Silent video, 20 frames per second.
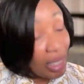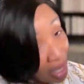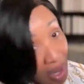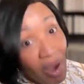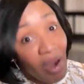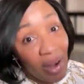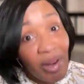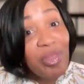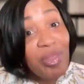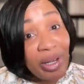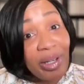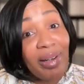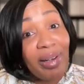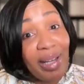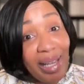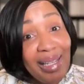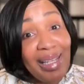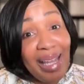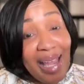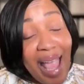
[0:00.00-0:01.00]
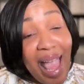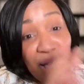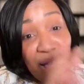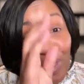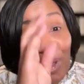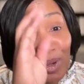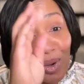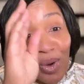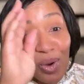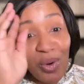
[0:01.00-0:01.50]
Are there any
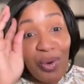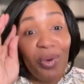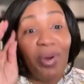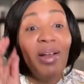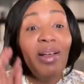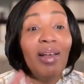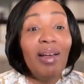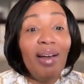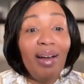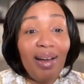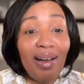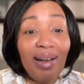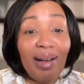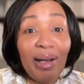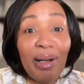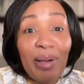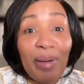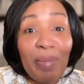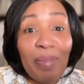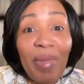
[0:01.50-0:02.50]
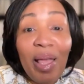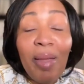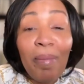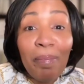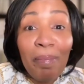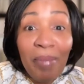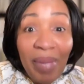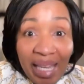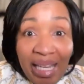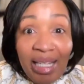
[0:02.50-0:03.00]
ethical
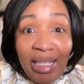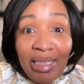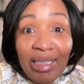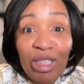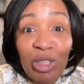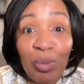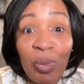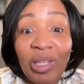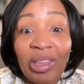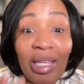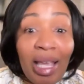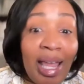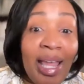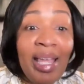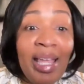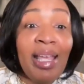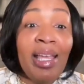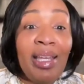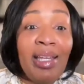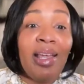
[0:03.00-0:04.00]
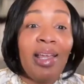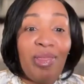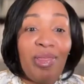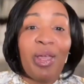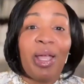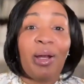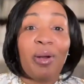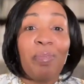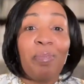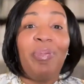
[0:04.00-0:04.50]
means within
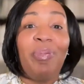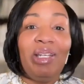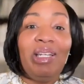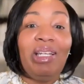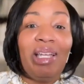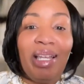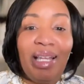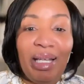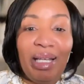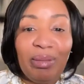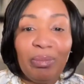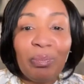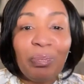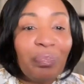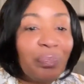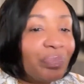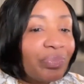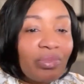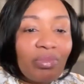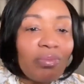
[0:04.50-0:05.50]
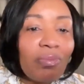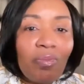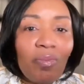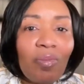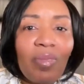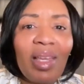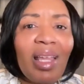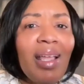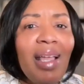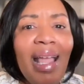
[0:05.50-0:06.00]
their being?
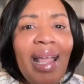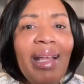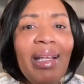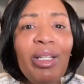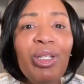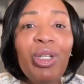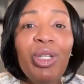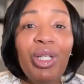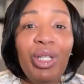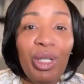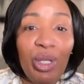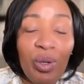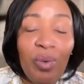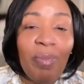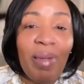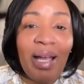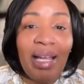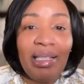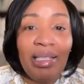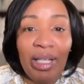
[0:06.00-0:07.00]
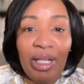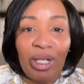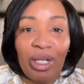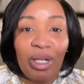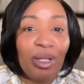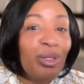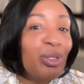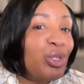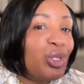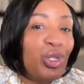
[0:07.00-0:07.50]
And you, my
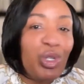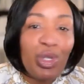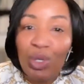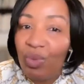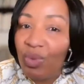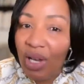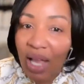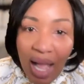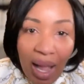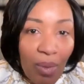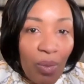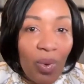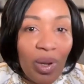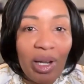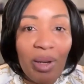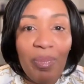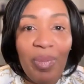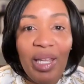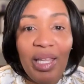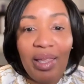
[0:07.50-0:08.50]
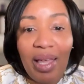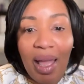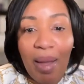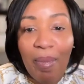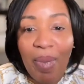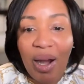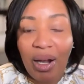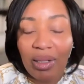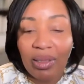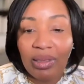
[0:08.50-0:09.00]
dear, do not want to be that
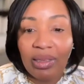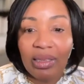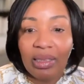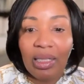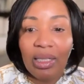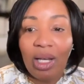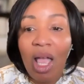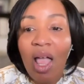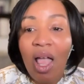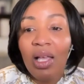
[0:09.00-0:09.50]
person.